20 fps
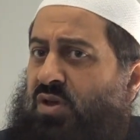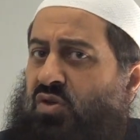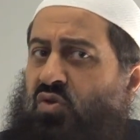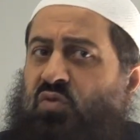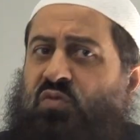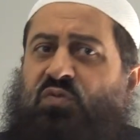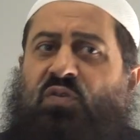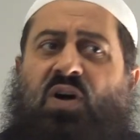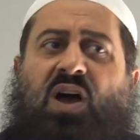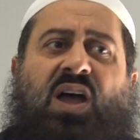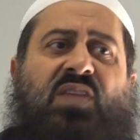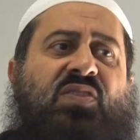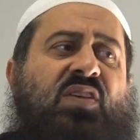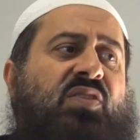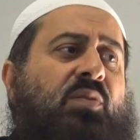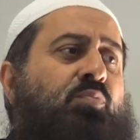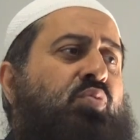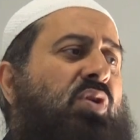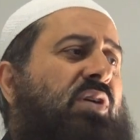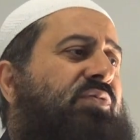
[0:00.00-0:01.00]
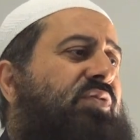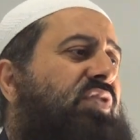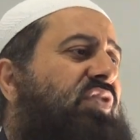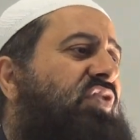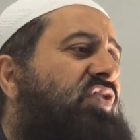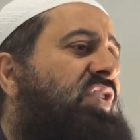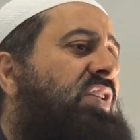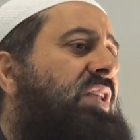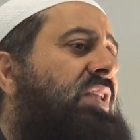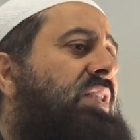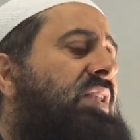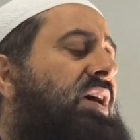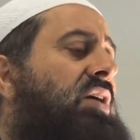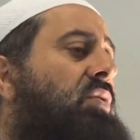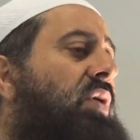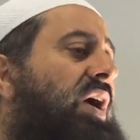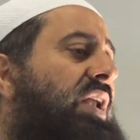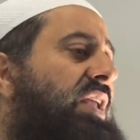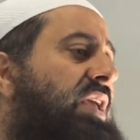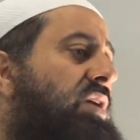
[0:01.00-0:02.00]
you'll find that the Prophet
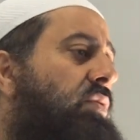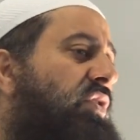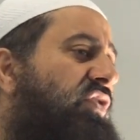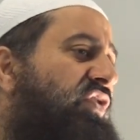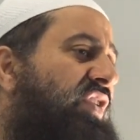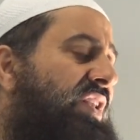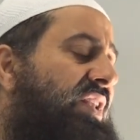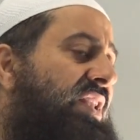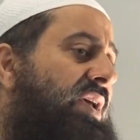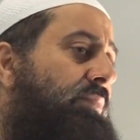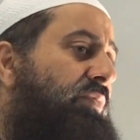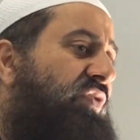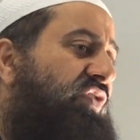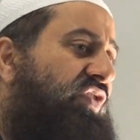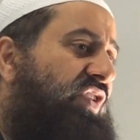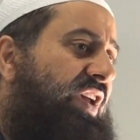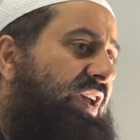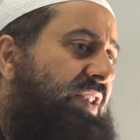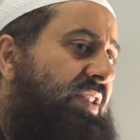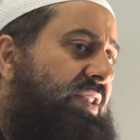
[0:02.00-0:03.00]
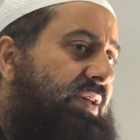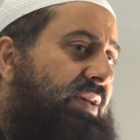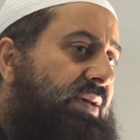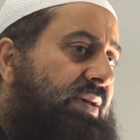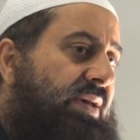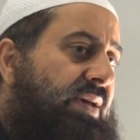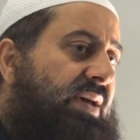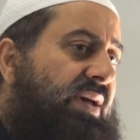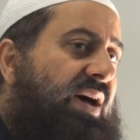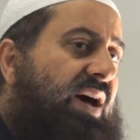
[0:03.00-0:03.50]
sallallahu alayhi wa sallam said,